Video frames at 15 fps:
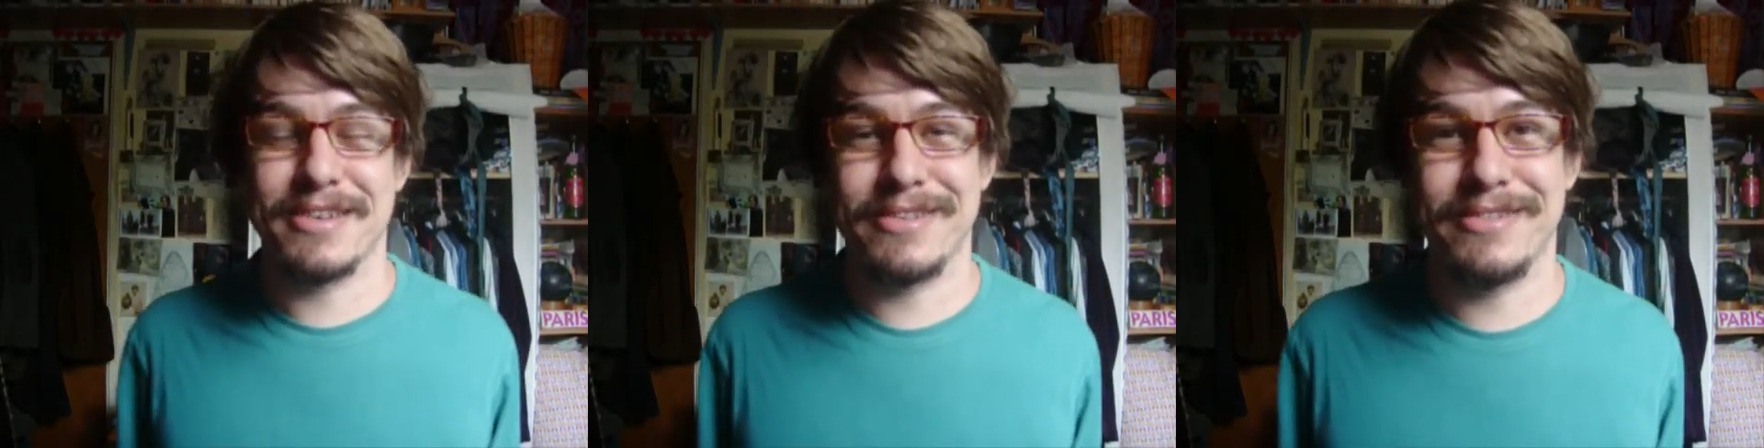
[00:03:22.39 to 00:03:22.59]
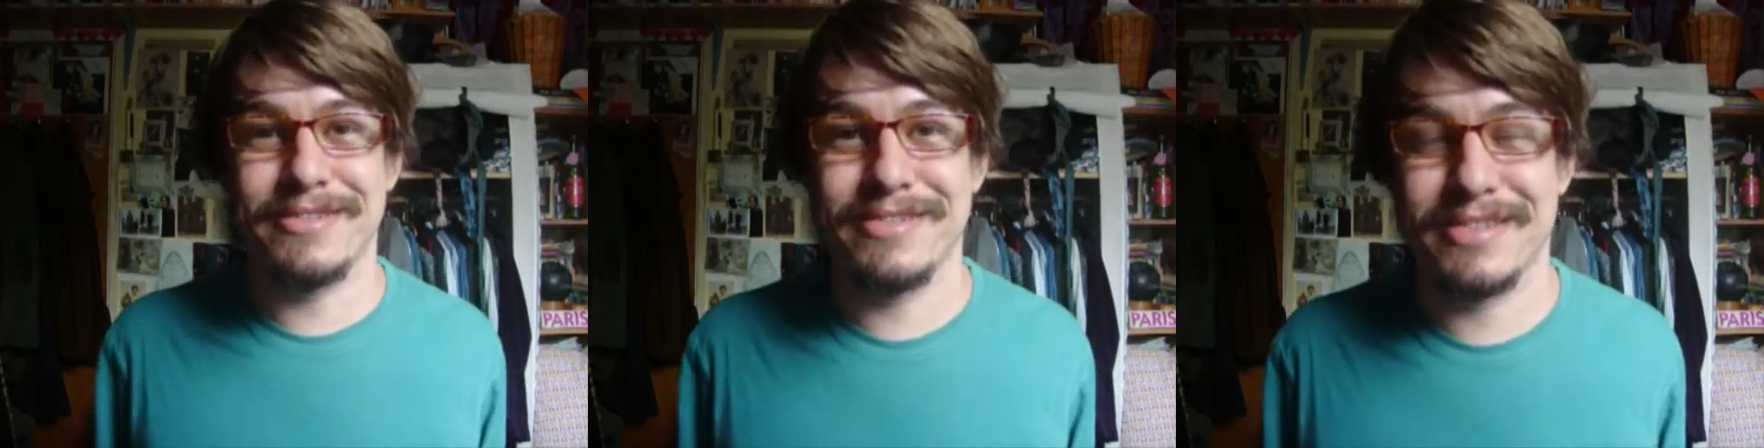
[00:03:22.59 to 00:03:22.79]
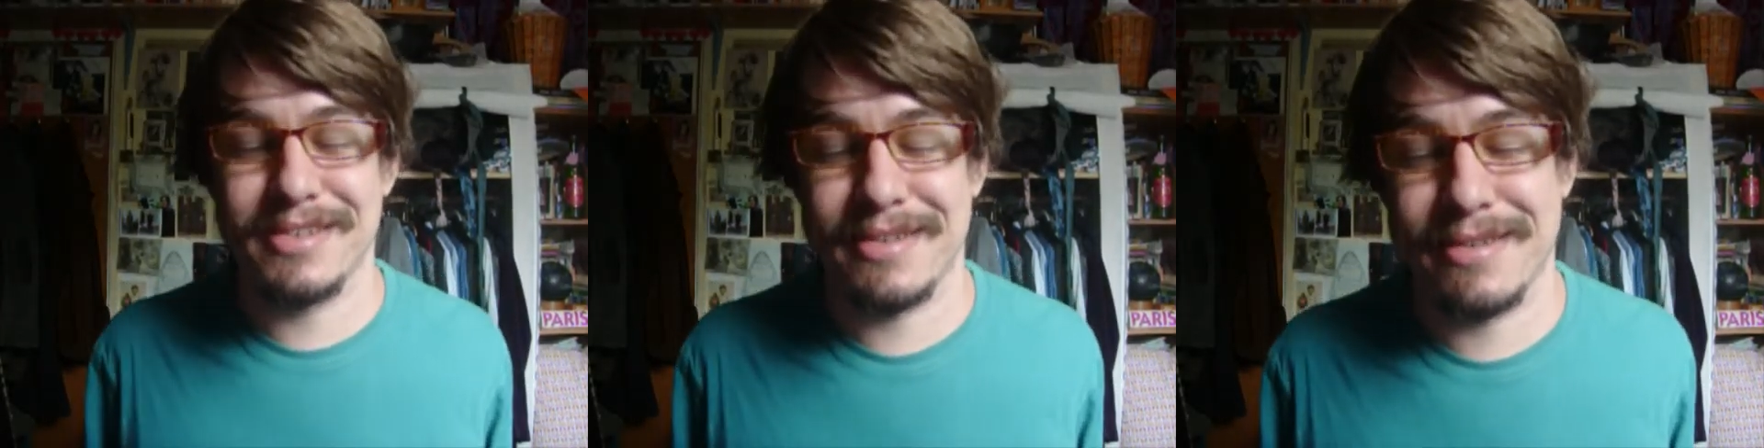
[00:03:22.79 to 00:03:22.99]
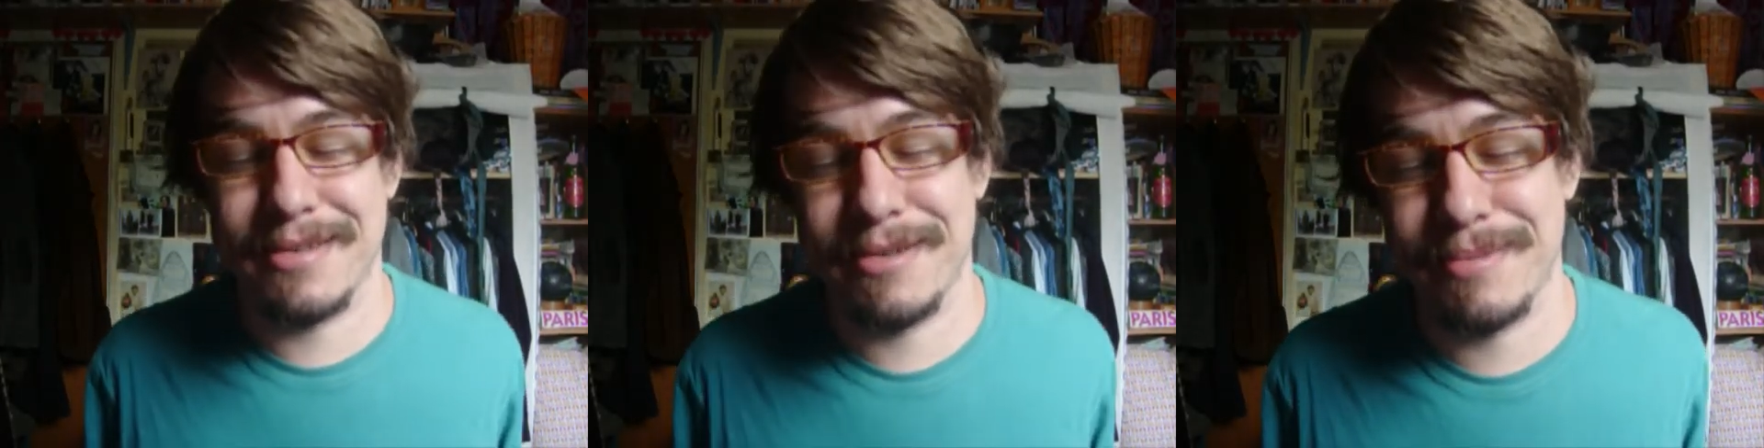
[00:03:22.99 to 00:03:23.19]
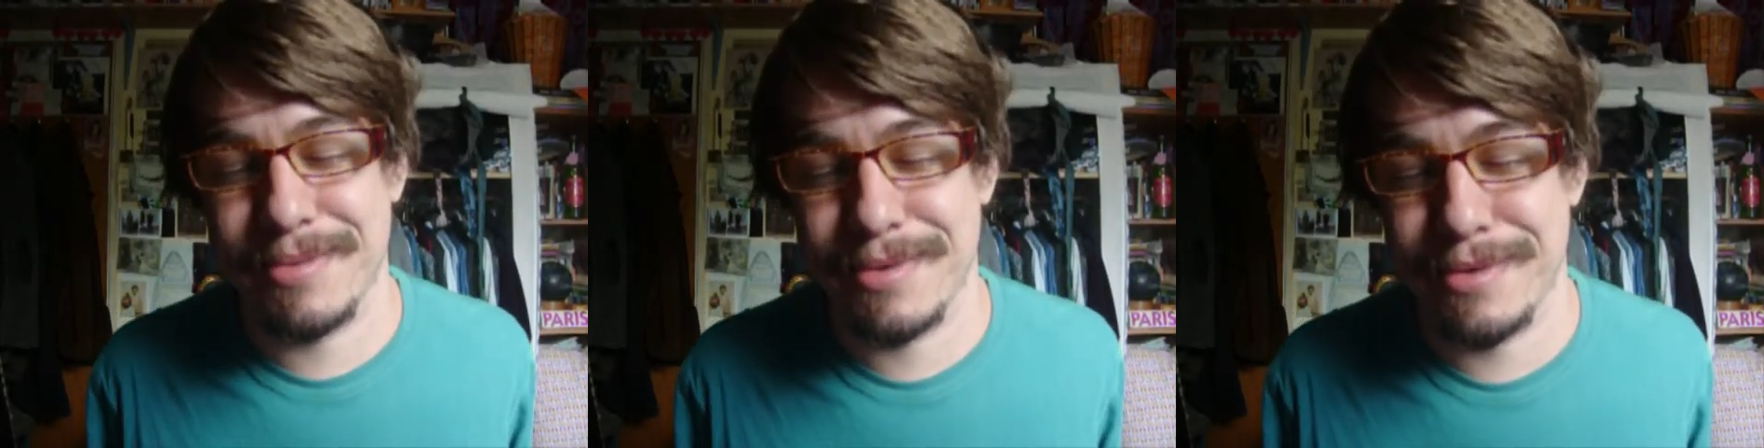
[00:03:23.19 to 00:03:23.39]
don't, so
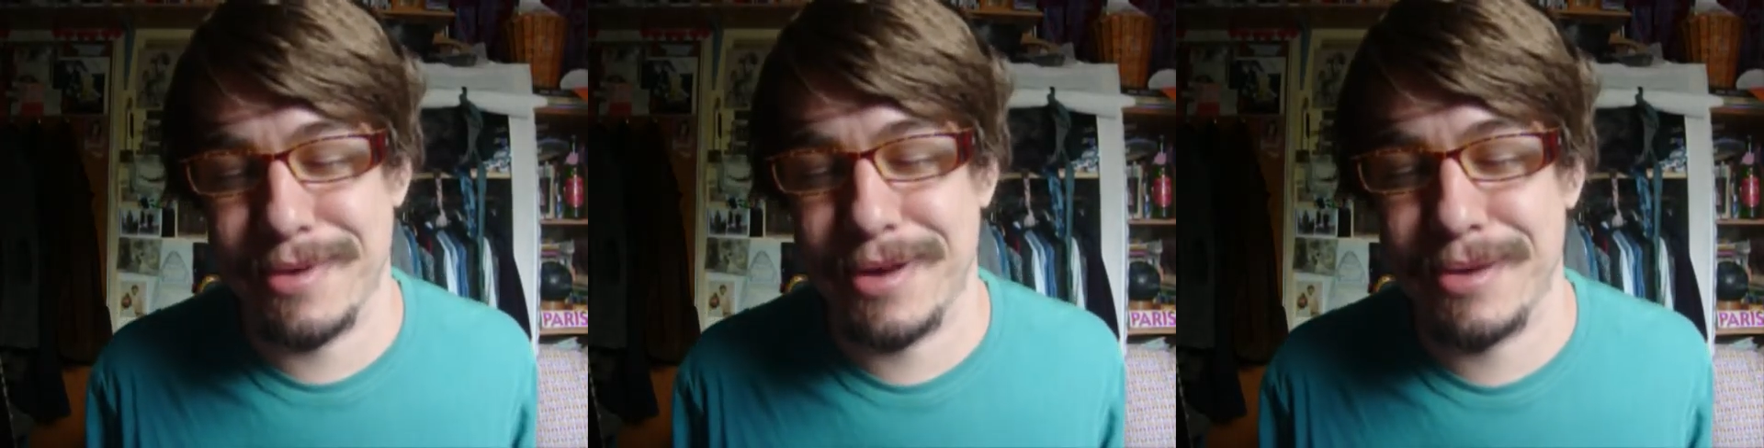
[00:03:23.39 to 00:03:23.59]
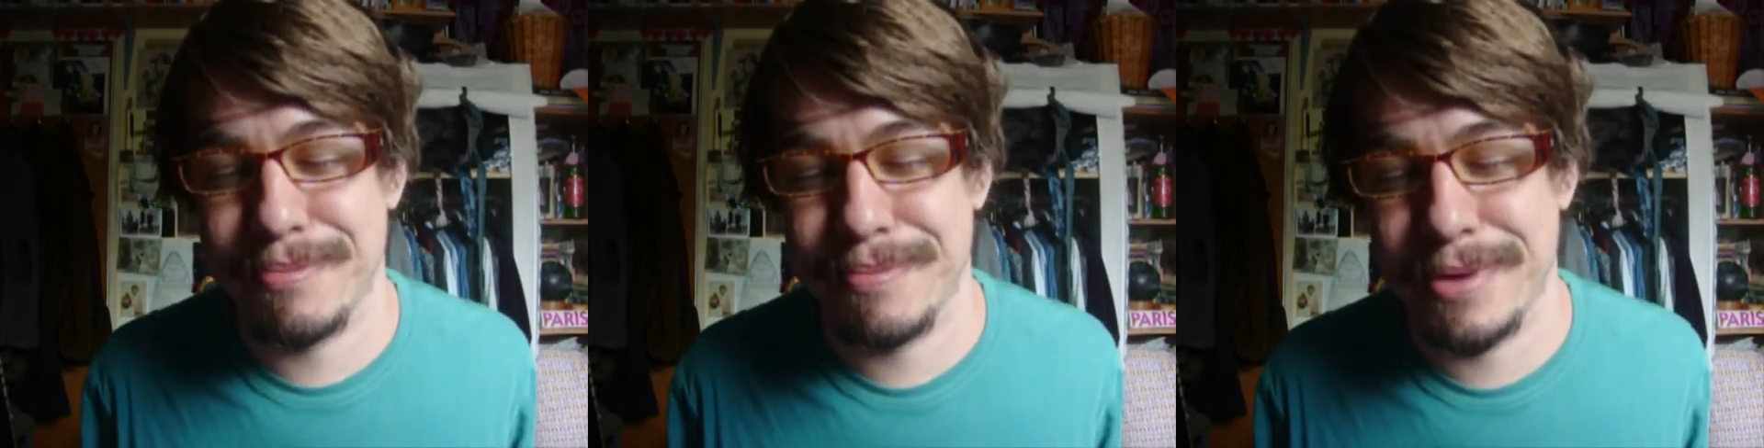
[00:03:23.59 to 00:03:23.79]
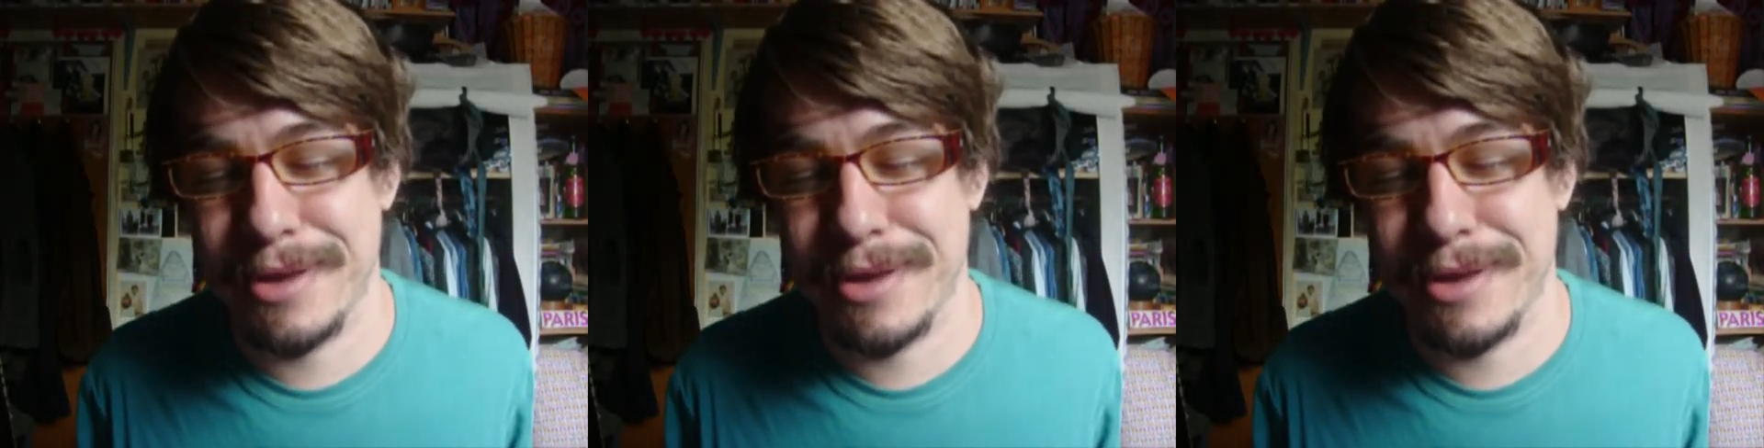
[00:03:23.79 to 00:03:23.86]
I'm sorry,